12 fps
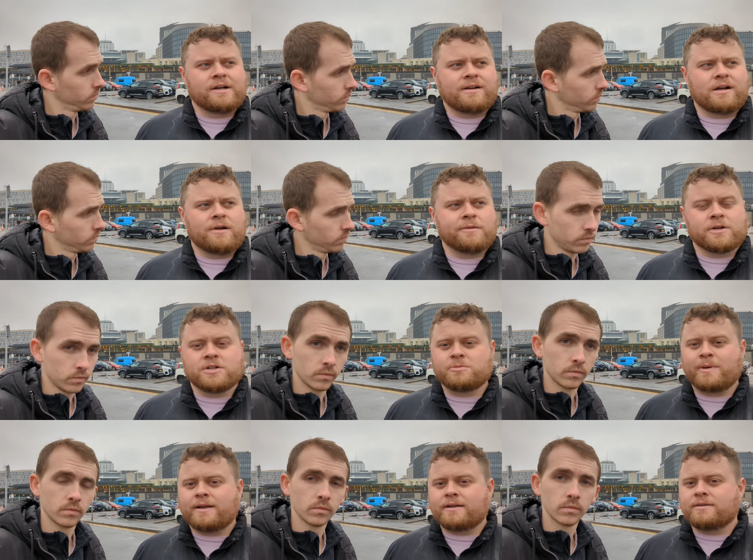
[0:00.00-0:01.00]
Speaker 1: Uh, we're going to
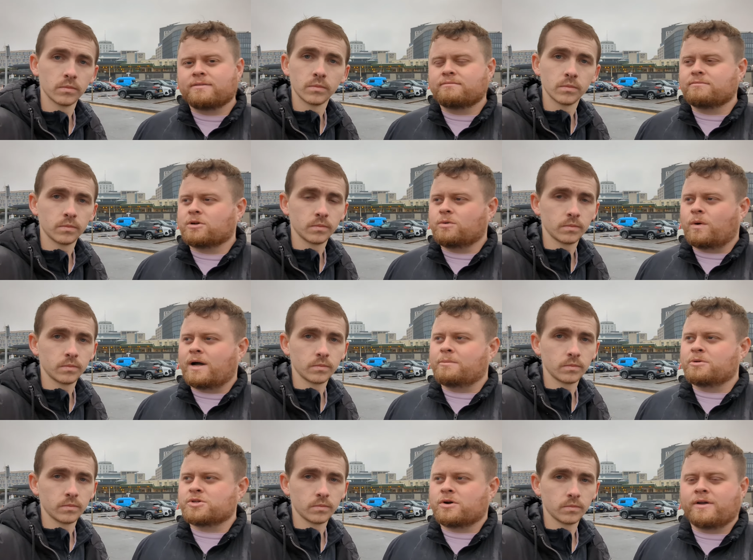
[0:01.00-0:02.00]
spend quite a
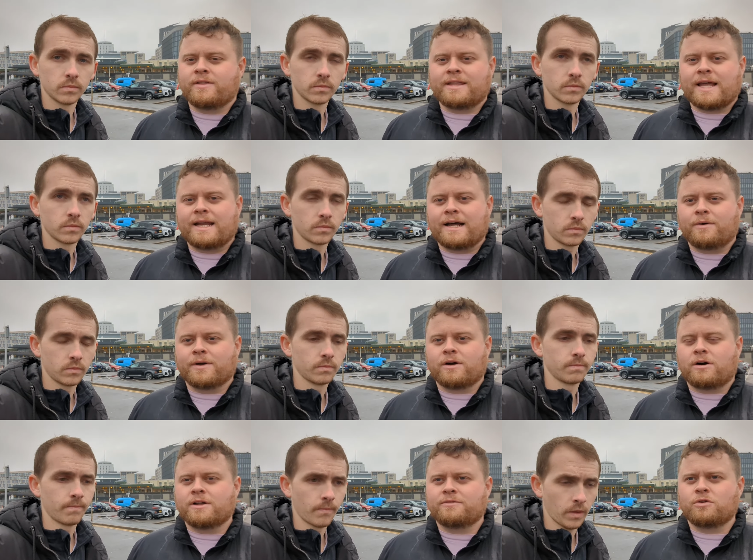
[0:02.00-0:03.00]
majority of the day now in
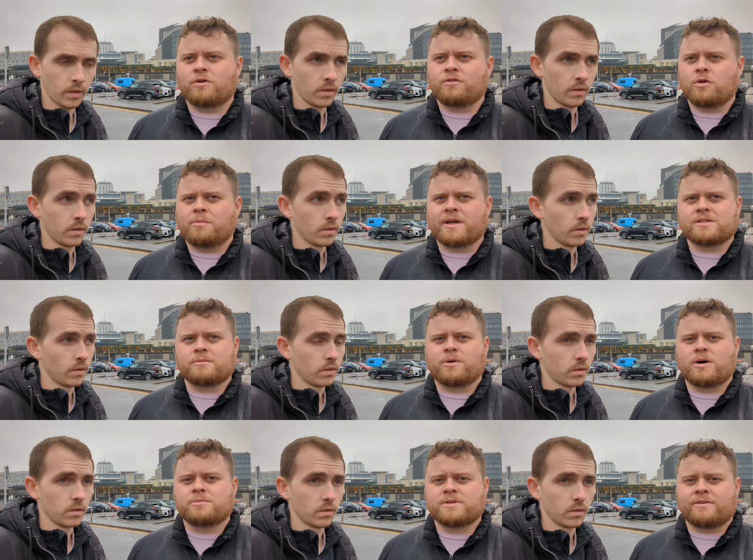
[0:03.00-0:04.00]
Cardiff, do a few bits and
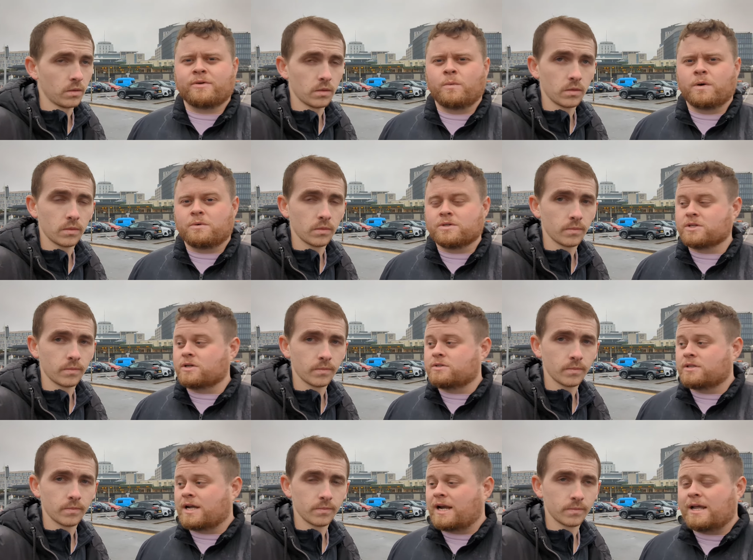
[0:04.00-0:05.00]
bobs. I think Will wants to go to
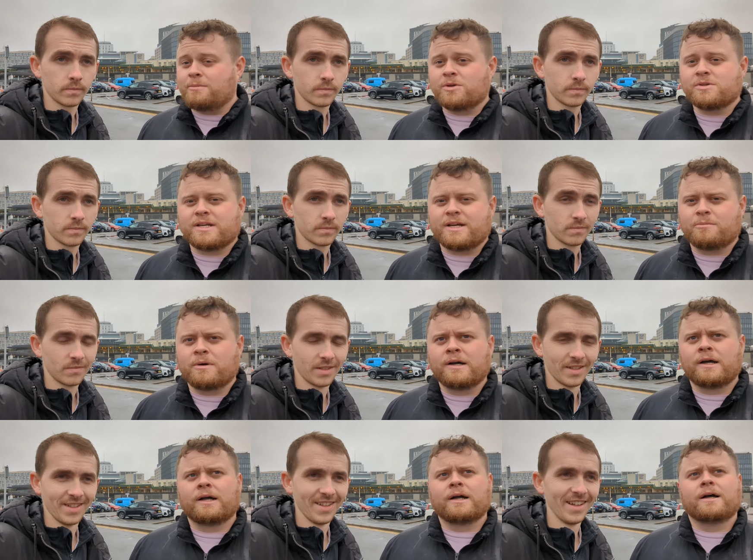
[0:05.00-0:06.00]
the Clay Museum.
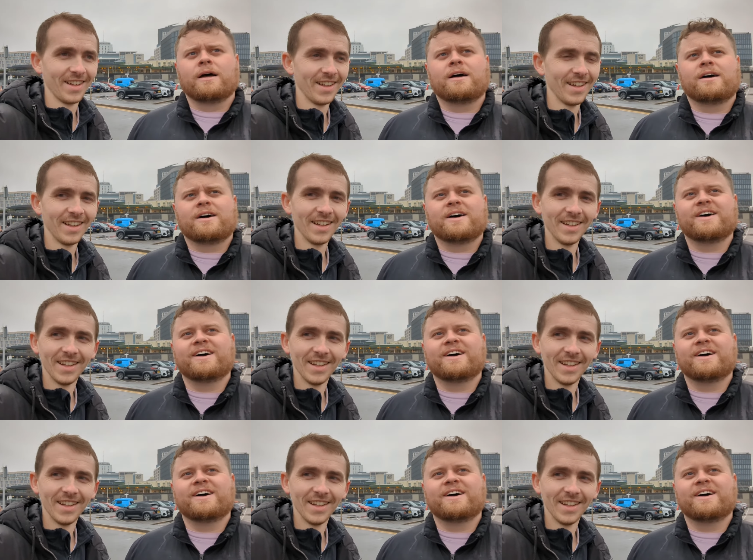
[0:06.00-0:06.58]
Uh,